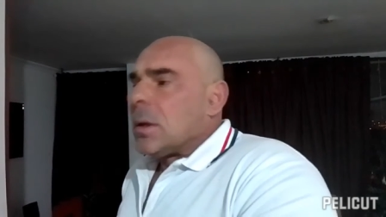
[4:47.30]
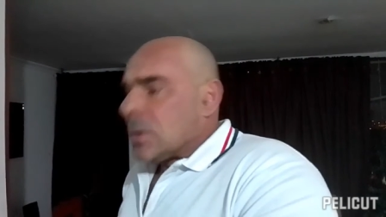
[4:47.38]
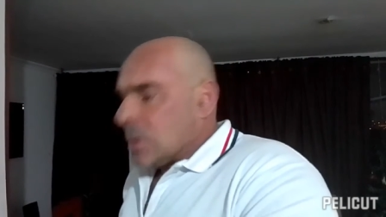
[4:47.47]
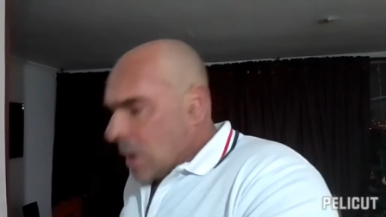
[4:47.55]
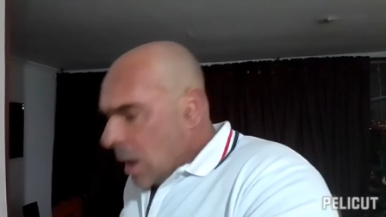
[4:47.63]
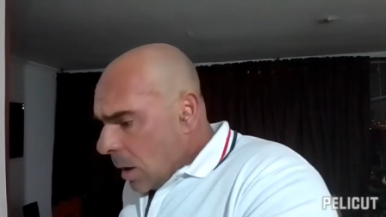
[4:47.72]

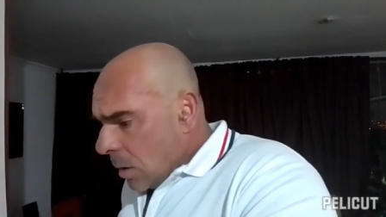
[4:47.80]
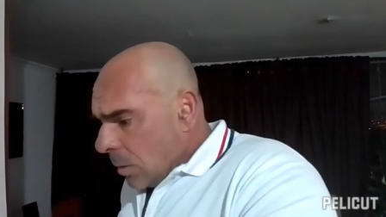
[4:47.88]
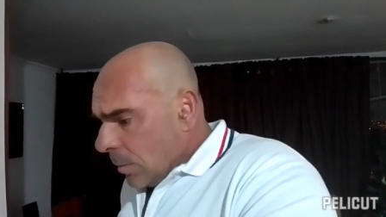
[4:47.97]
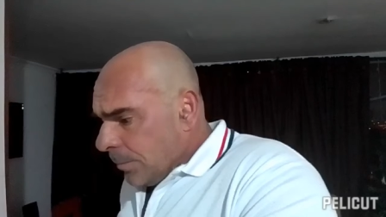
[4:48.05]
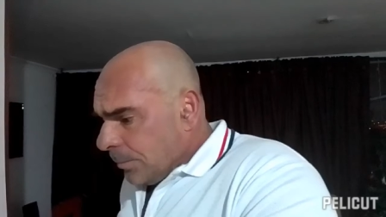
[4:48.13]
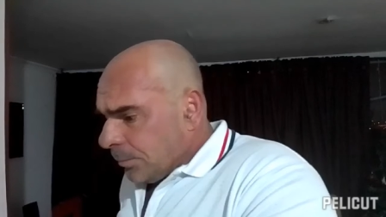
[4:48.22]

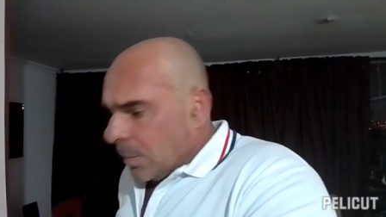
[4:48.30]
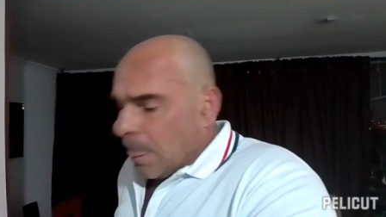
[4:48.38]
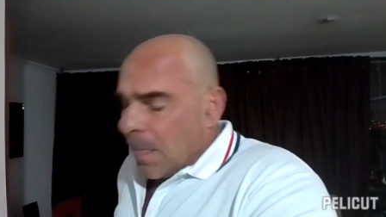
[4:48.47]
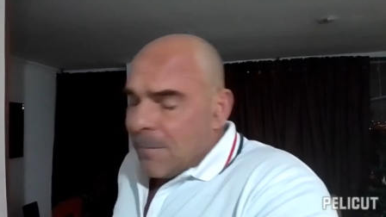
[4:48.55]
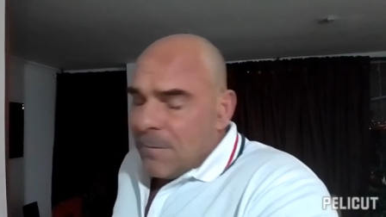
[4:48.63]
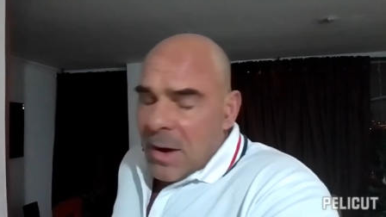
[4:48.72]
So,
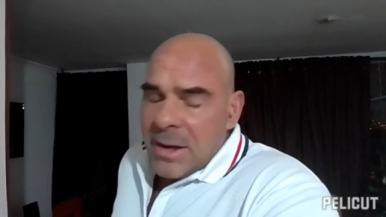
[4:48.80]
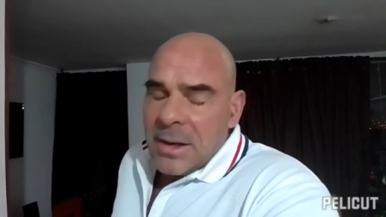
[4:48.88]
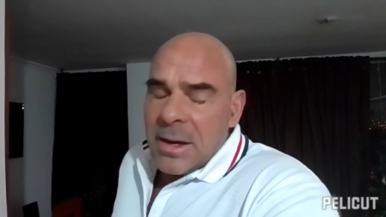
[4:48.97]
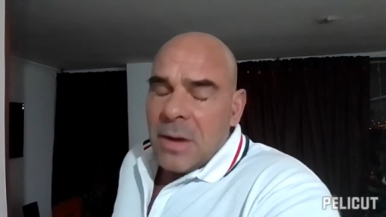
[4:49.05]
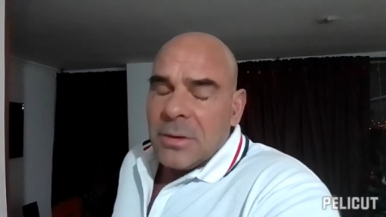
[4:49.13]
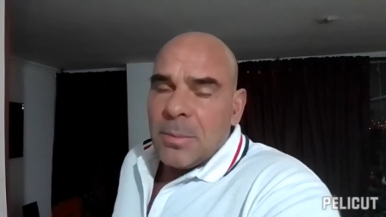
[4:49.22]

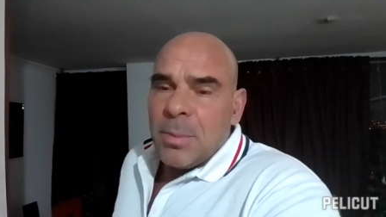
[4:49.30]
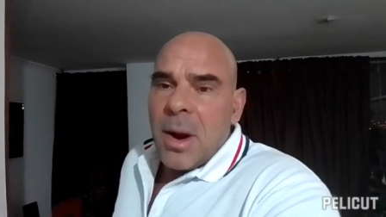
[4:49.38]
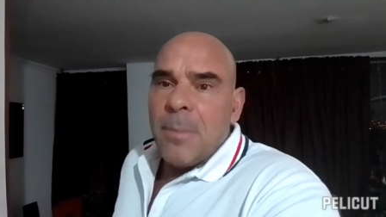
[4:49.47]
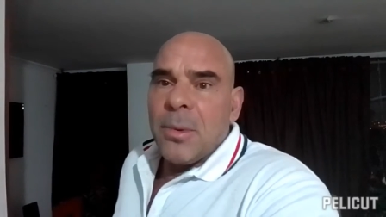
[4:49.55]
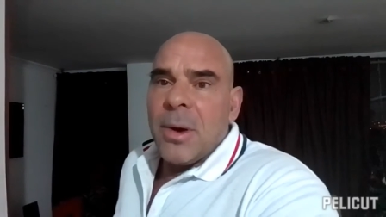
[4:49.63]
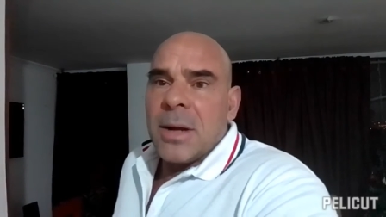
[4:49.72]
finding out the
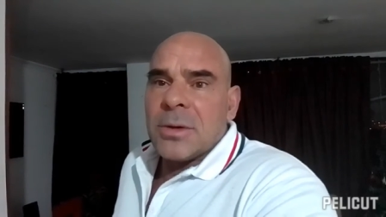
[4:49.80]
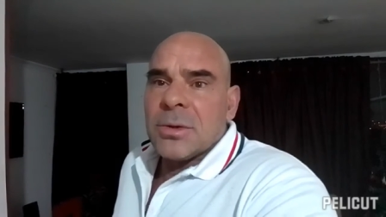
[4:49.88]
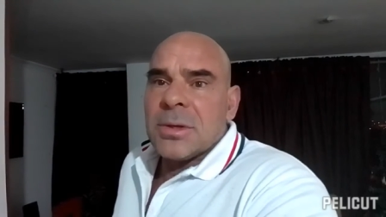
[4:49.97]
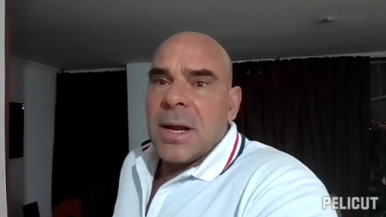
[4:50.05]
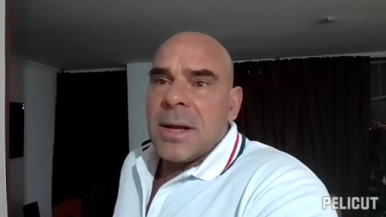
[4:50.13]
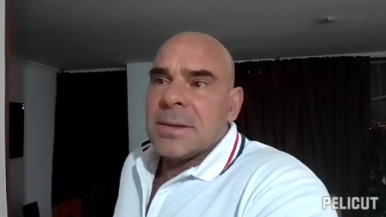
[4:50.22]
proper
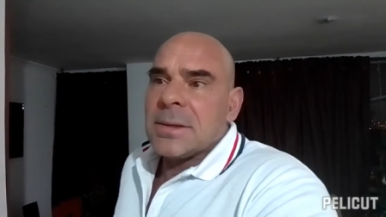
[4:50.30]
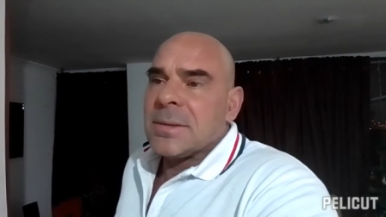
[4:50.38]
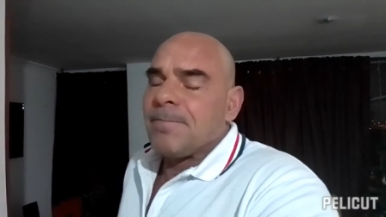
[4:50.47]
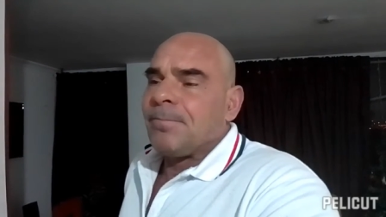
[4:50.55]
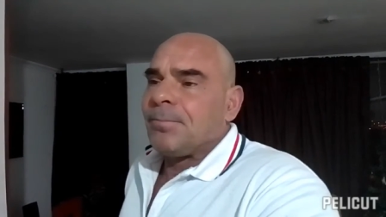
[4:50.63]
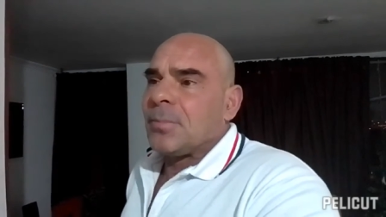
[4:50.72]
exercises.